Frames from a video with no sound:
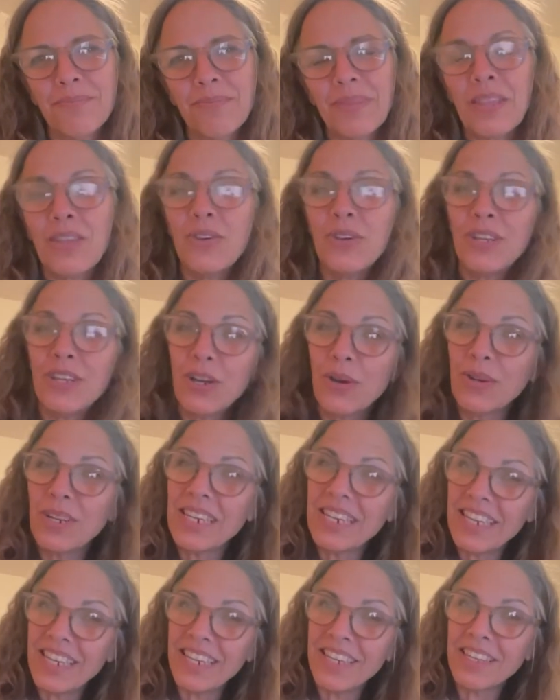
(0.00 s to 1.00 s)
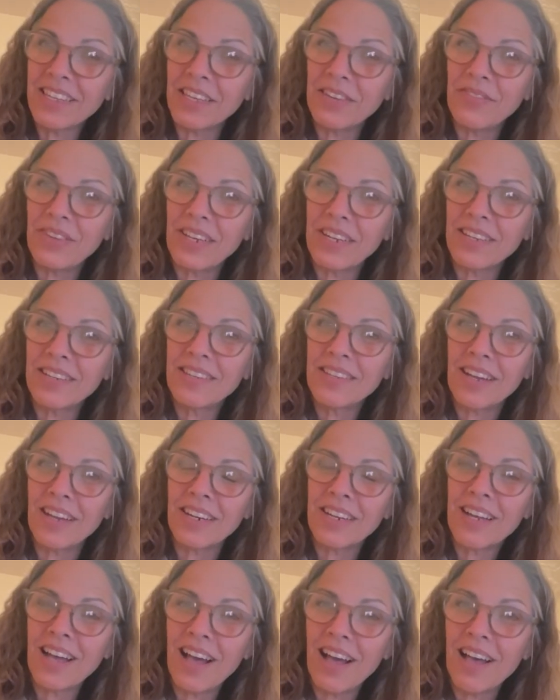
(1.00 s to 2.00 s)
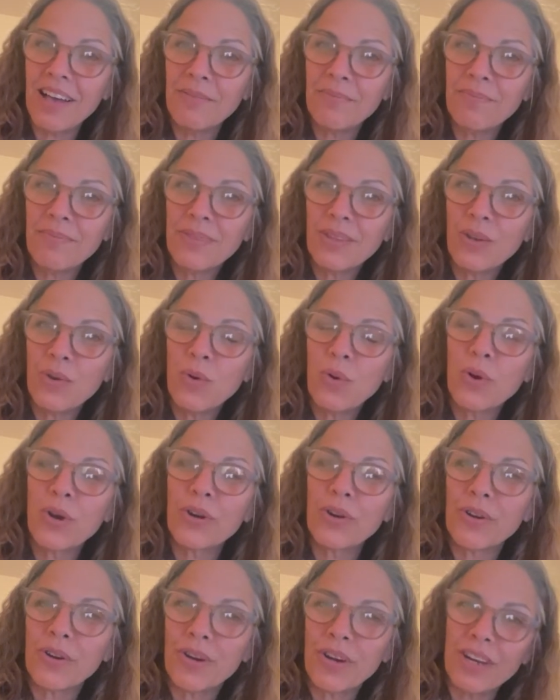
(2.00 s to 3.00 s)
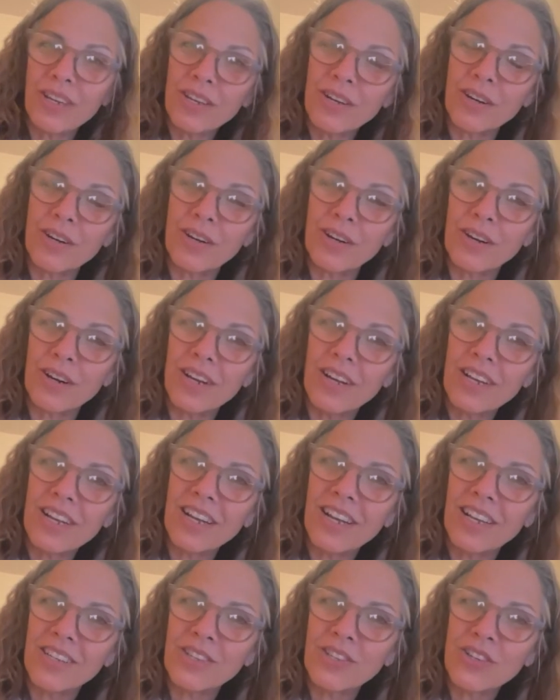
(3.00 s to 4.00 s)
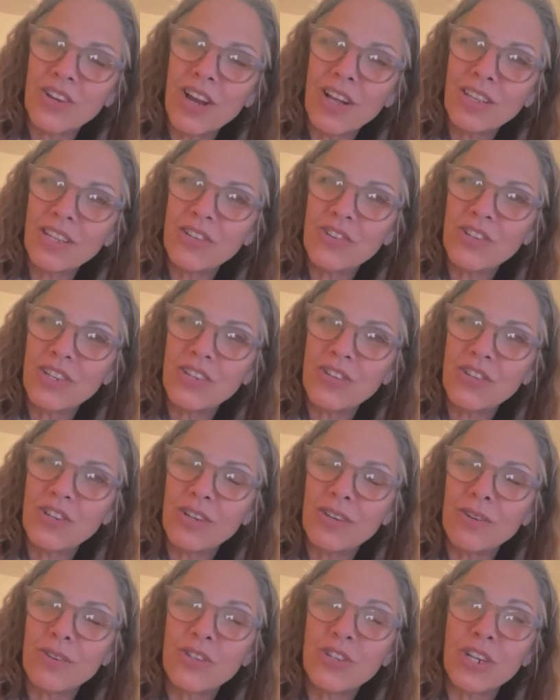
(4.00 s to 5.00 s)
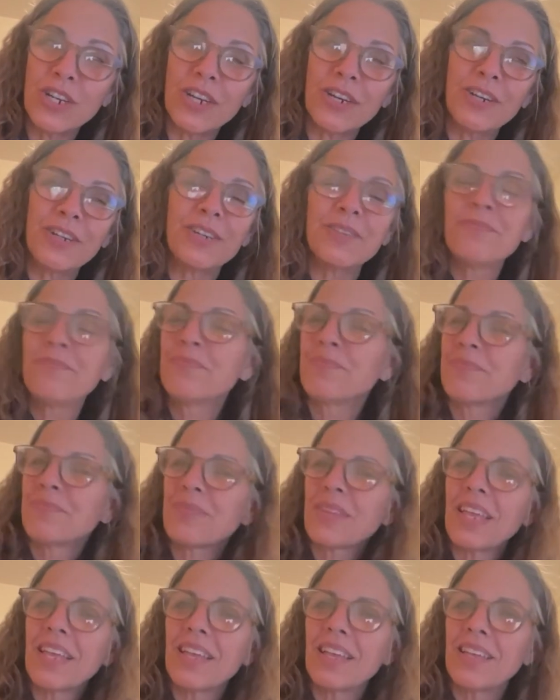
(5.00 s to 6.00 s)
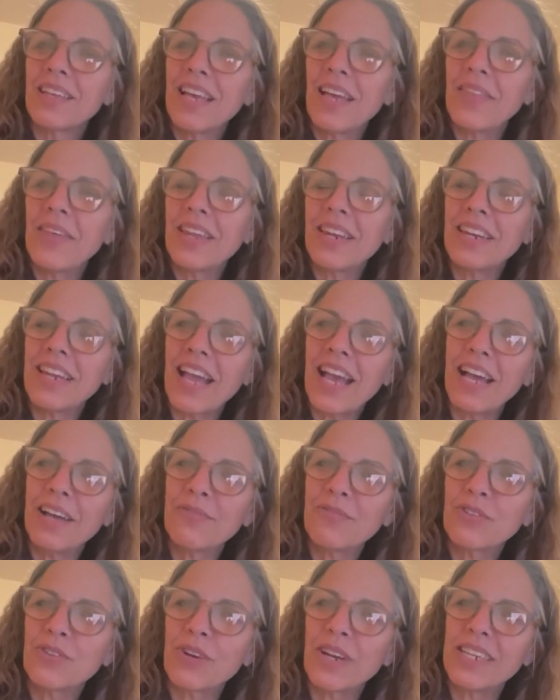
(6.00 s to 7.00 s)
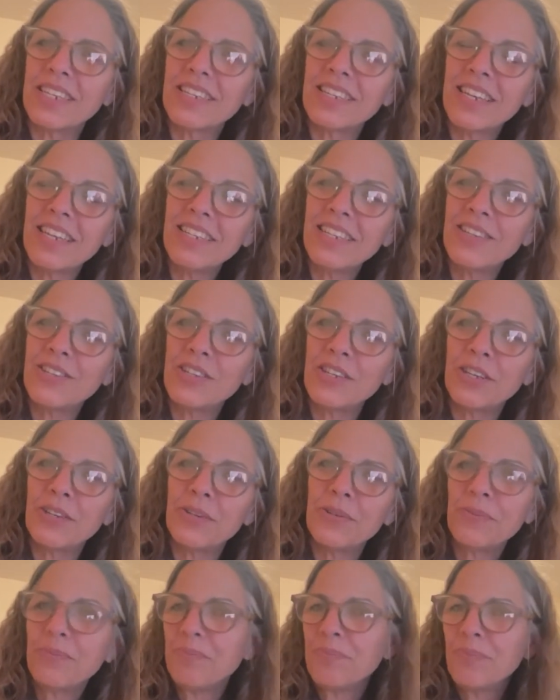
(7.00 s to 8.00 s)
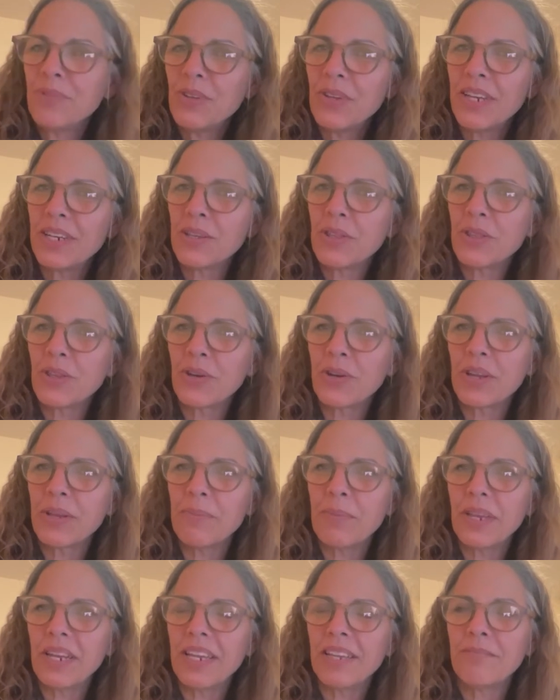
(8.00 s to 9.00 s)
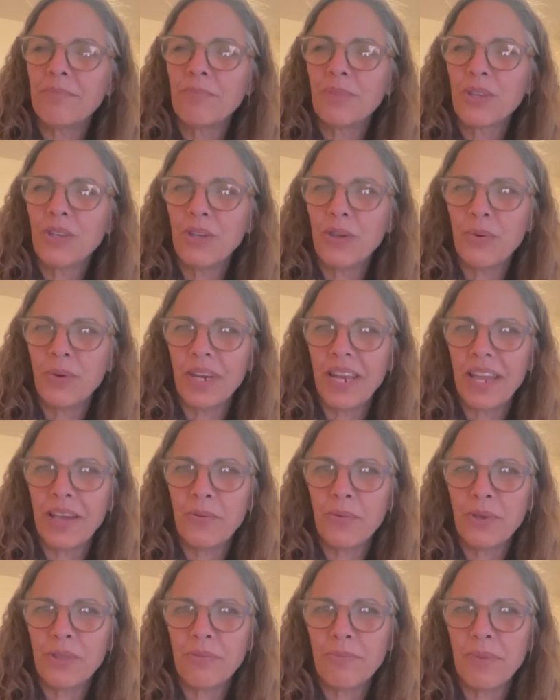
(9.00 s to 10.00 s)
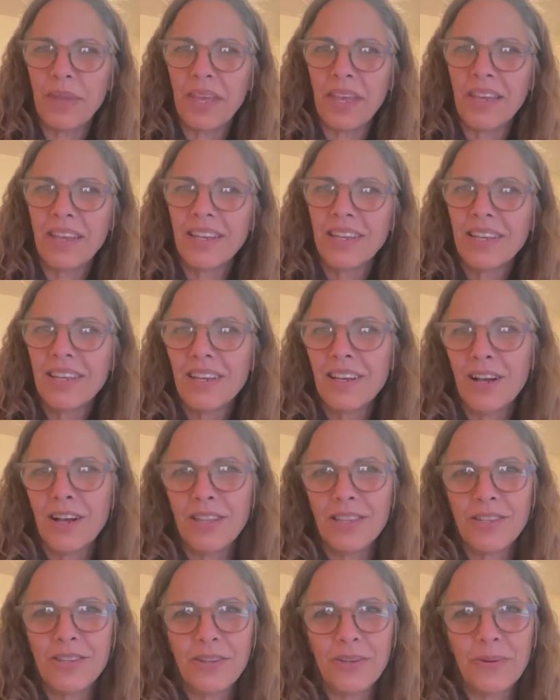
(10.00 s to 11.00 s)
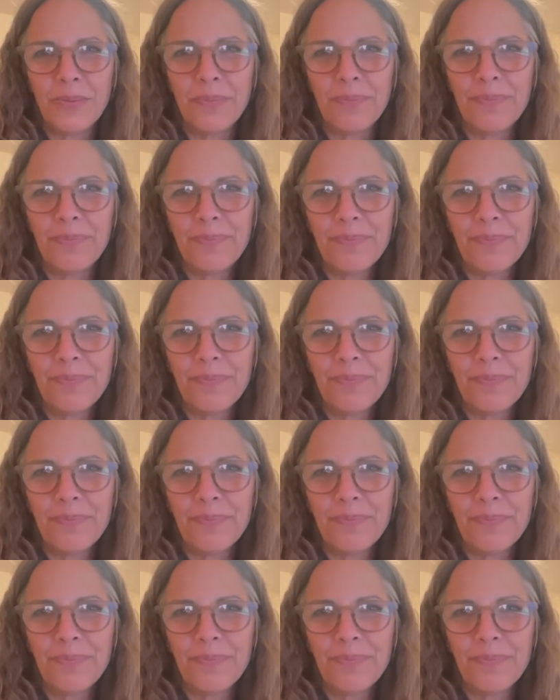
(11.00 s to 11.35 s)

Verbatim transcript: you can go to nityaliving.com, order your astrology chart, and then after I send it to you, you get a 30-minute Q&A with me on Zoom.